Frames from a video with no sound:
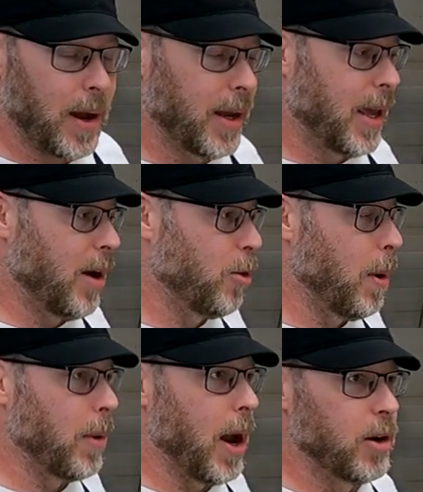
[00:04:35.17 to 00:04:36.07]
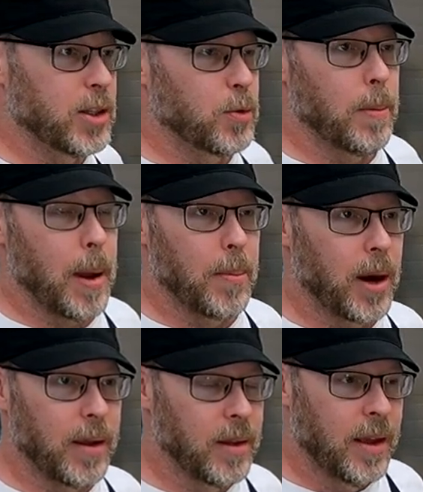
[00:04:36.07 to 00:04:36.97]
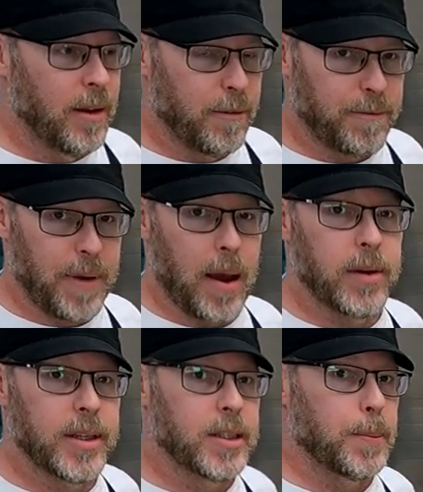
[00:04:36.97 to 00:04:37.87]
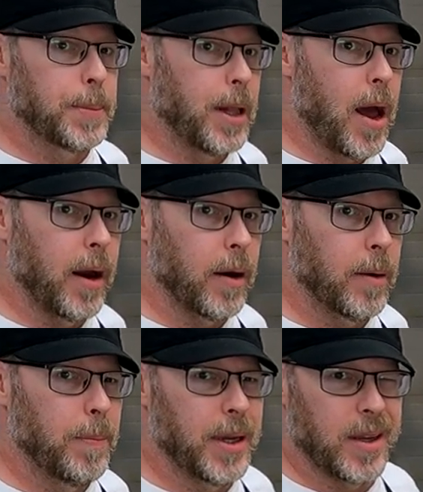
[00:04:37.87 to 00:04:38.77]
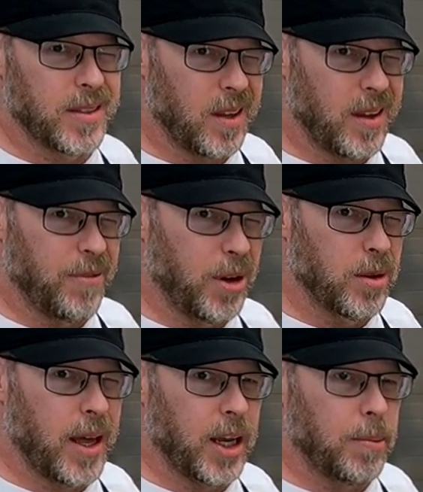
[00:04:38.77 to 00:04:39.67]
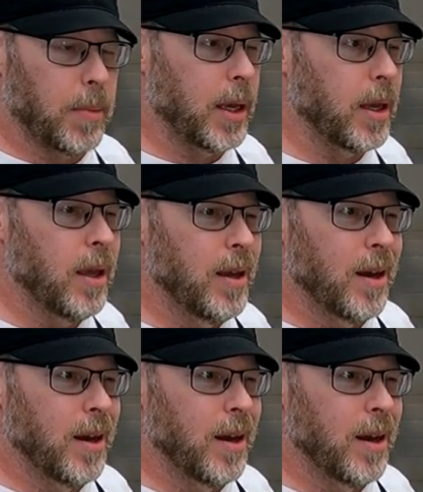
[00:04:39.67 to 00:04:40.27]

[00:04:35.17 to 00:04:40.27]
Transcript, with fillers: I can't remember. I just remember I found a supplier, because if you're like me,